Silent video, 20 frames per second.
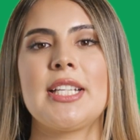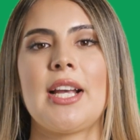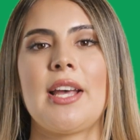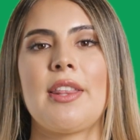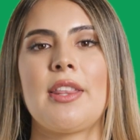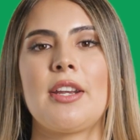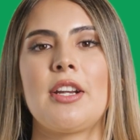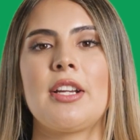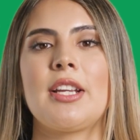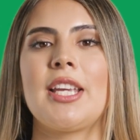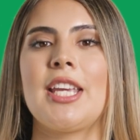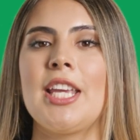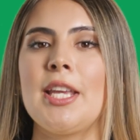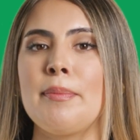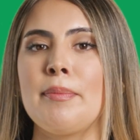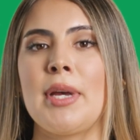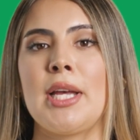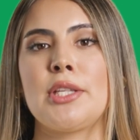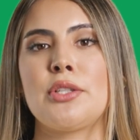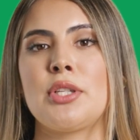together key
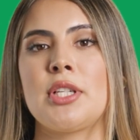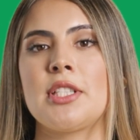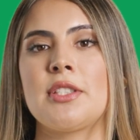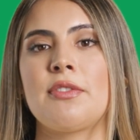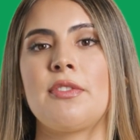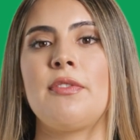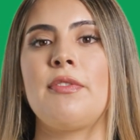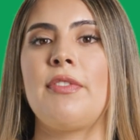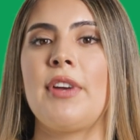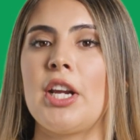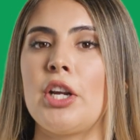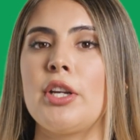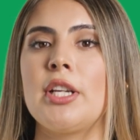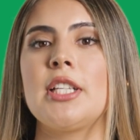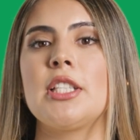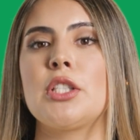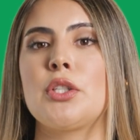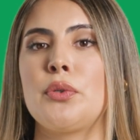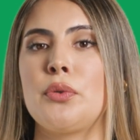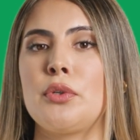metrics from
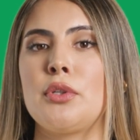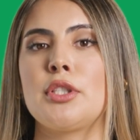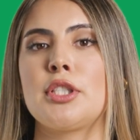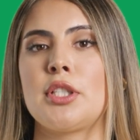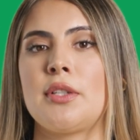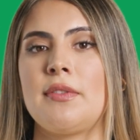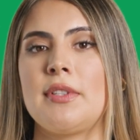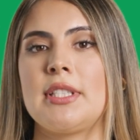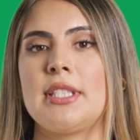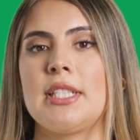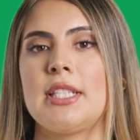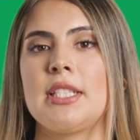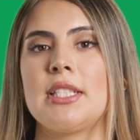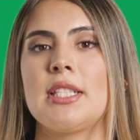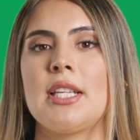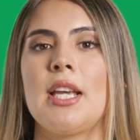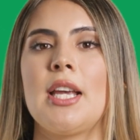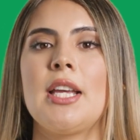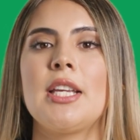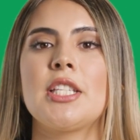various Google services,
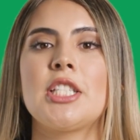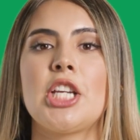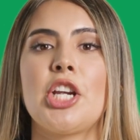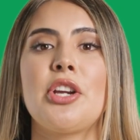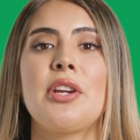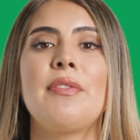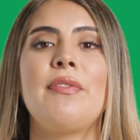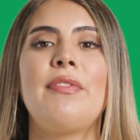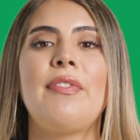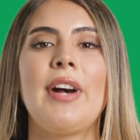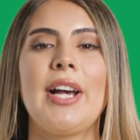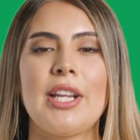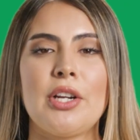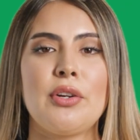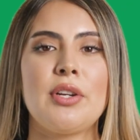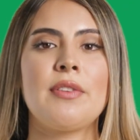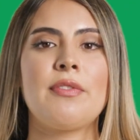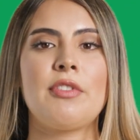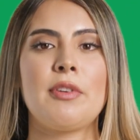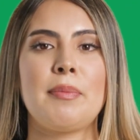sharing
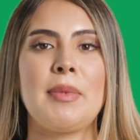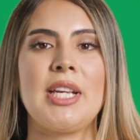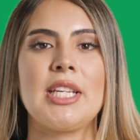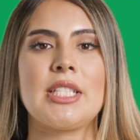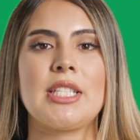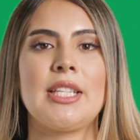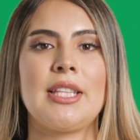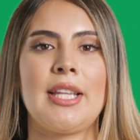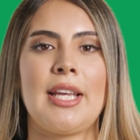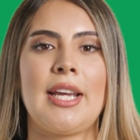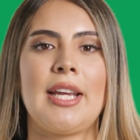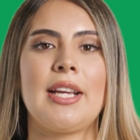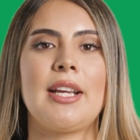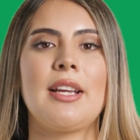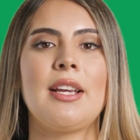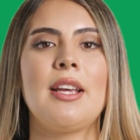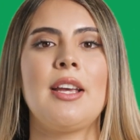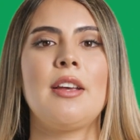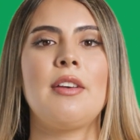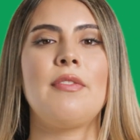vital information
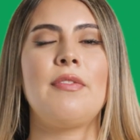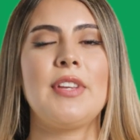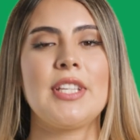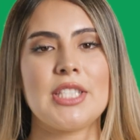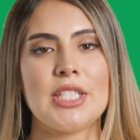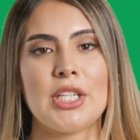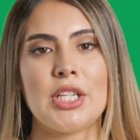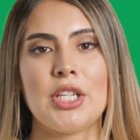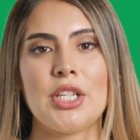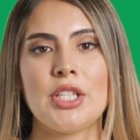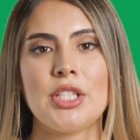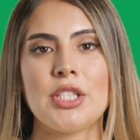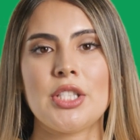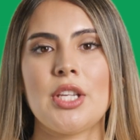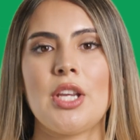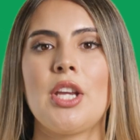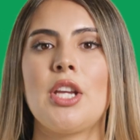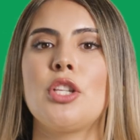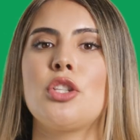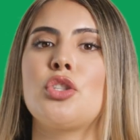like
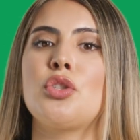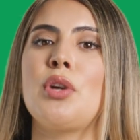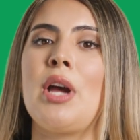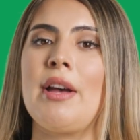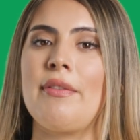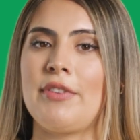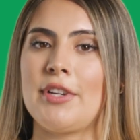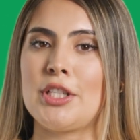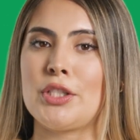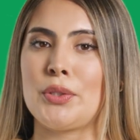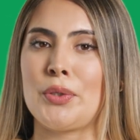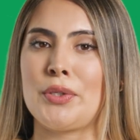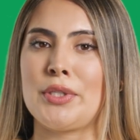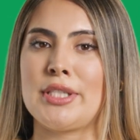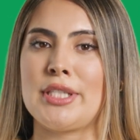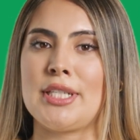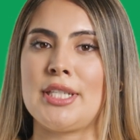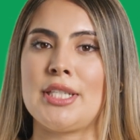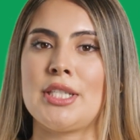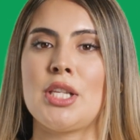visitors, traffic
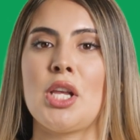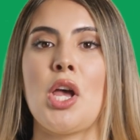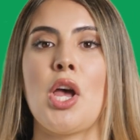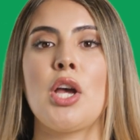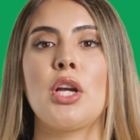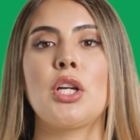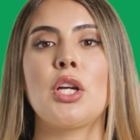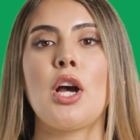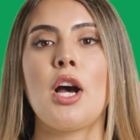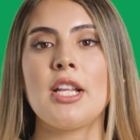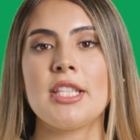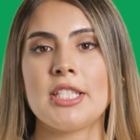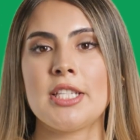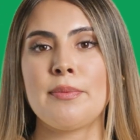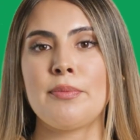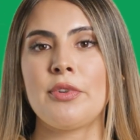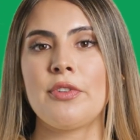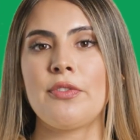sources, content